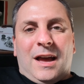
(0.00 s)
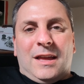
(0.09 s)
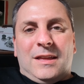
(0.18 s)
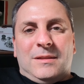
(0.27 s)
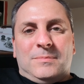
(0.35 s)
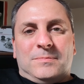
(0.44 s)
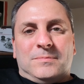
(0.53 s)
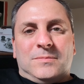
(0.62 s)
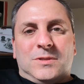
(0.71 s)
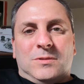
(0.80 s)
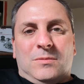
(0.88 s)
I
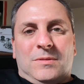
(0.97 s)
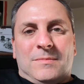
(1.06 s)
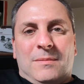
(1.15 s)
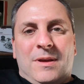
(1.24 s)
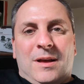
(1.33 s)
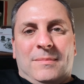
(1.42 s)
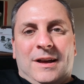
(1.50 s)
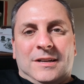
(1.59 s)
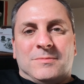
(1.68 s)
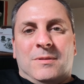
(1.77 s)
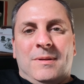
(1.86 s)
do it with my mailbox.